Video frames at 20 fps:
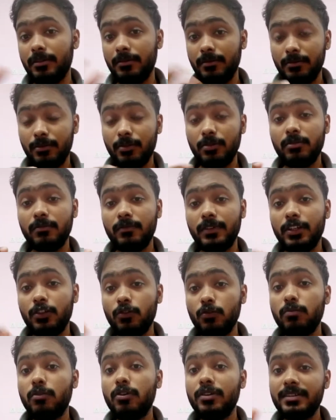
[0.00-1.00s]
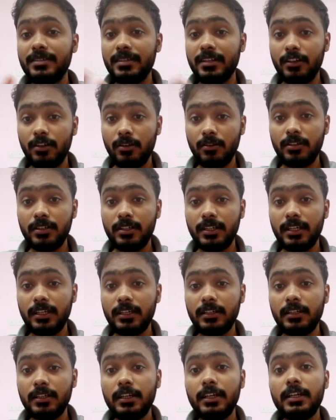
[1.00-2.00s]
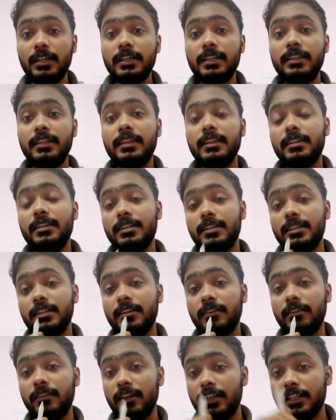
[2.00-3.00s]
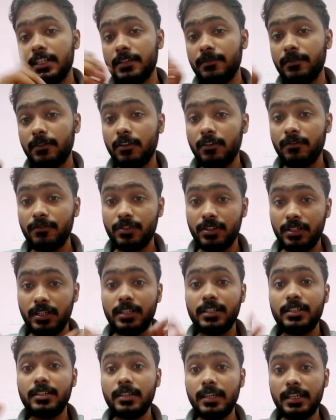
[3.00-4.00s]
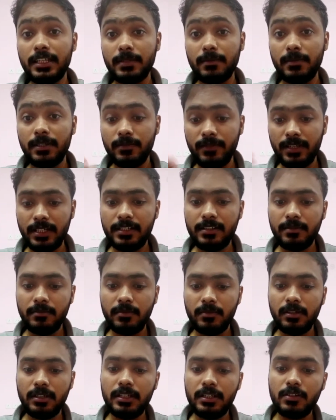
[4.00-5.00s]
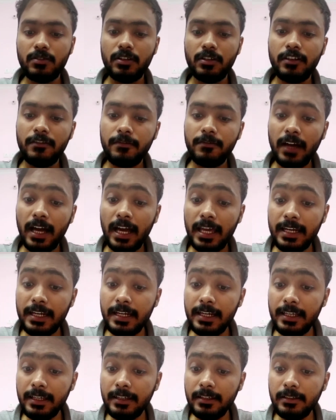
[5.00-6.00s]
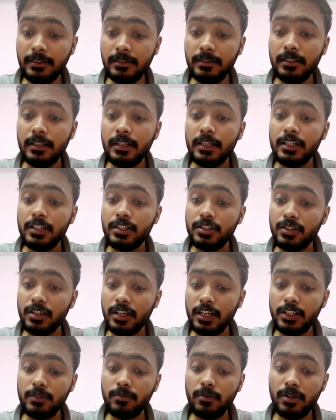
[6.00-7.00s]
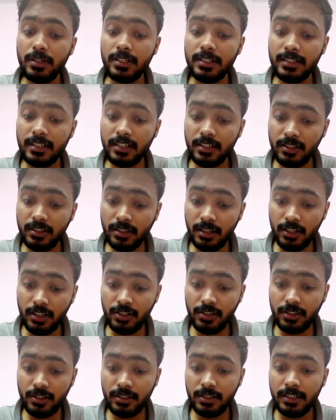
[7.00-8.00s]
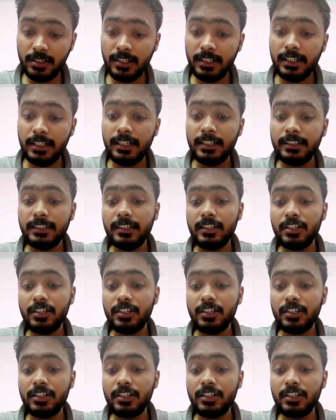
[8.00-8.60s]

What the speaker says: when two bodies are in contact, then transfer of charge takes place. Very similarly, so if identical charged bodies are touched, then